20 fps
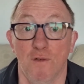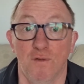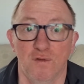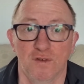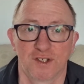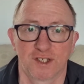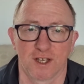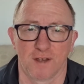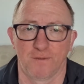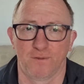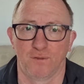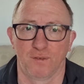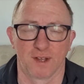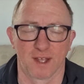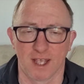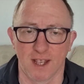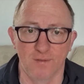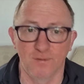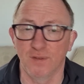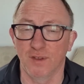through suffering,
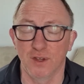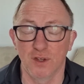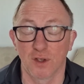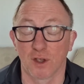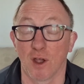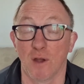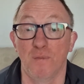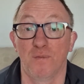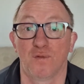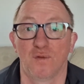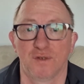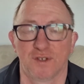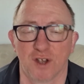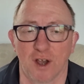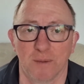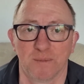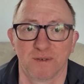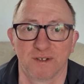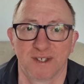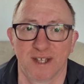even though you're going through
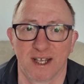times of